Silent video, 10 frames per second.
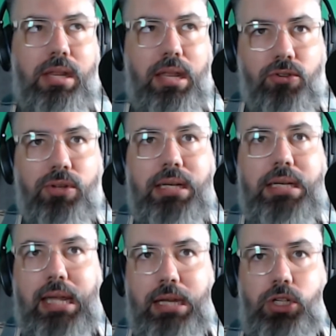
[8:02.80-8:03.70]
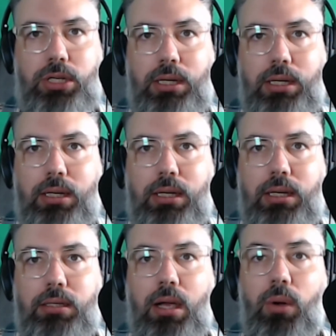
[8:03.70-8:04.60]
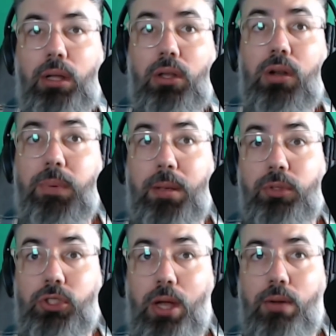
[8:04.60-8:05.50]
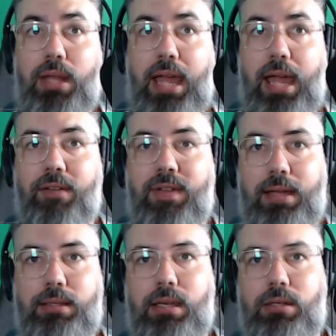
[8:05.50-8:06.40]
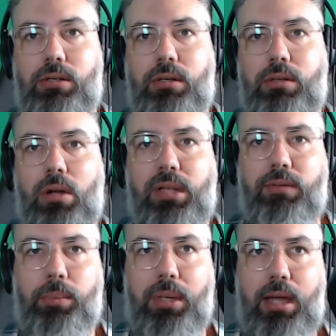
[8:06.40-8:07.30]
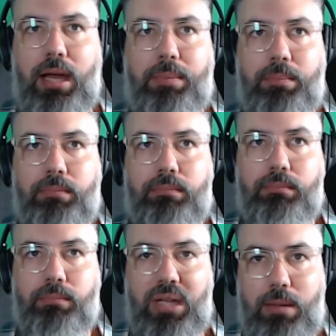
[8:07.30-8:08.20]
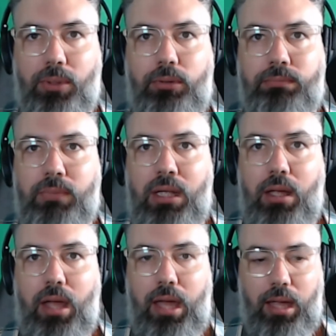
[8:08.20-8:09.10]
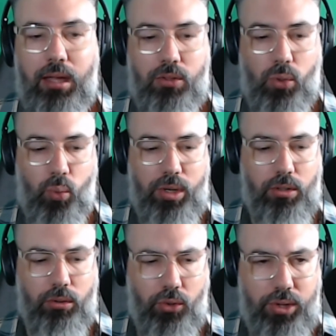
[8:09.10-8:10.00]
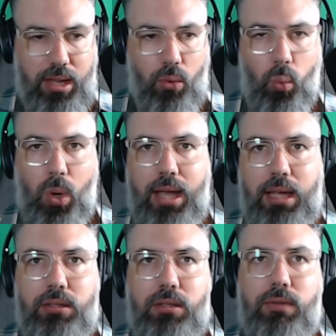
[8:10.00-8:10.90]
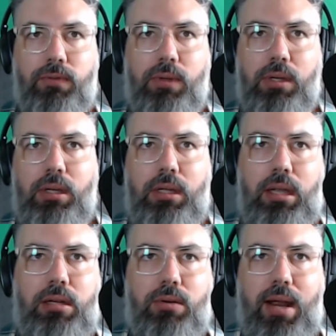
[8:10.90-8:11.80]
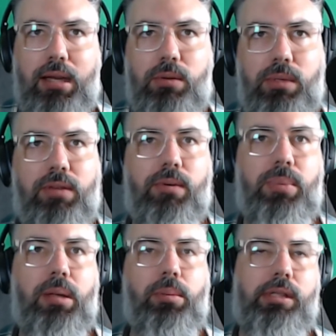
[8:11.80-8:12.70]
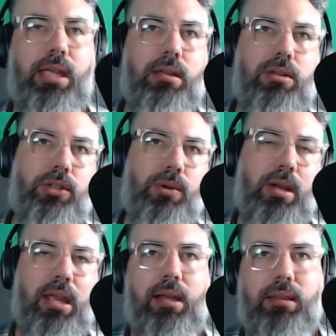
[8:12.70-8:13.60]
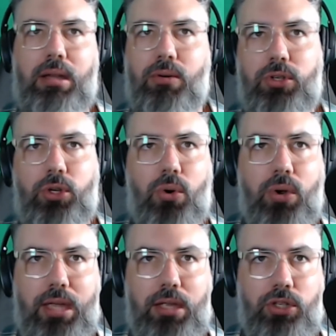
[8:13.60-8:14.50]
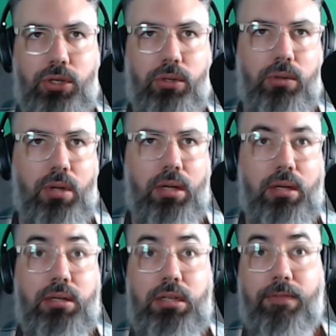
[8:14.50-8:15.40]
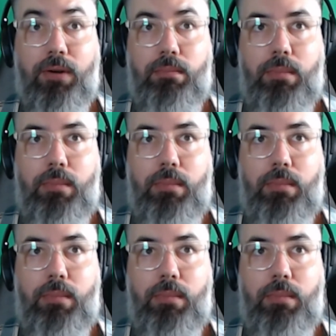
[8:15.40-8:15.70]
interesting niche. So a lot of people don't have access to top-level PR people. And when you're looking at ways of interacting with different people and getting your story out there, or talking to different